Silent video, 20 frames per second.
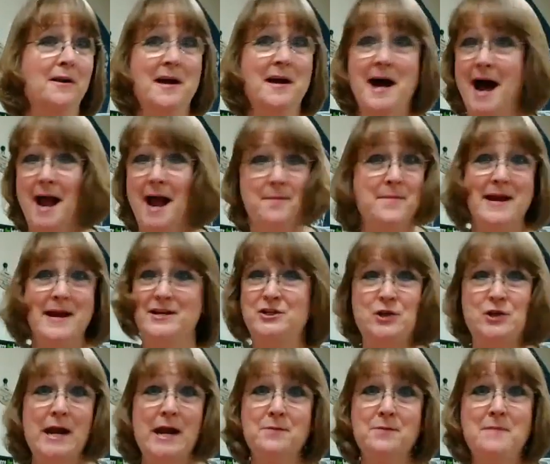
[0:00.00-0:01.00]
I may
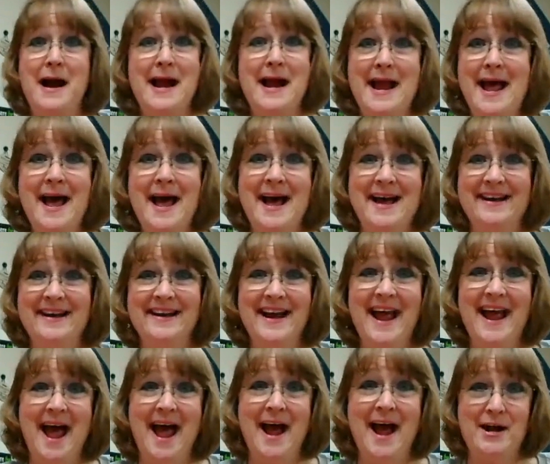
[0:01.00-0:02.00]
shake my head
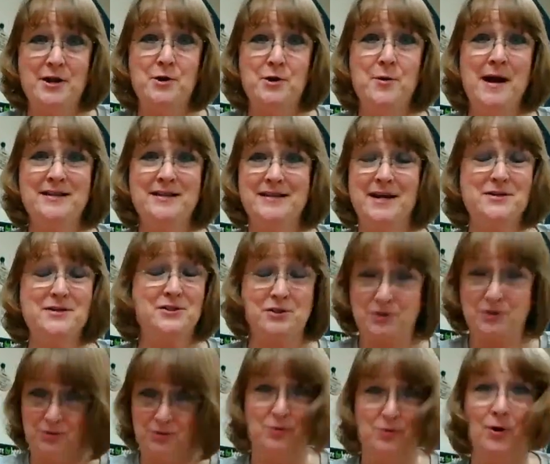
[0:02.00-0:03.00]
at you as I
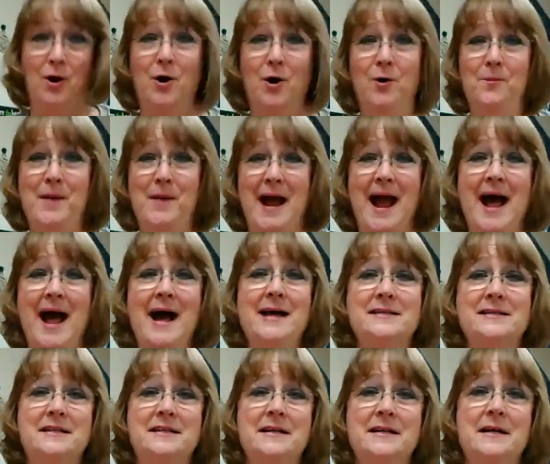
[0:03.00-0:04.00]
scroll
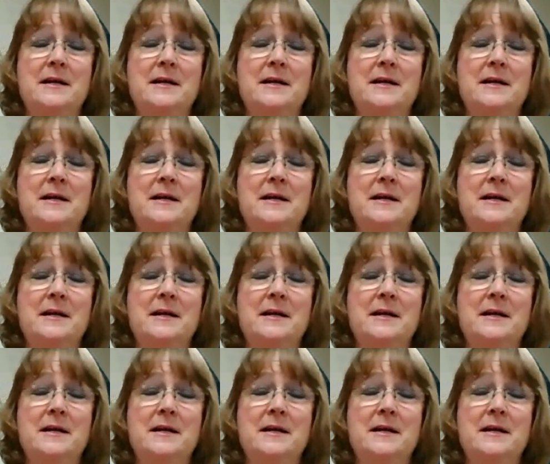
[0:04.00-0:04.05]
past,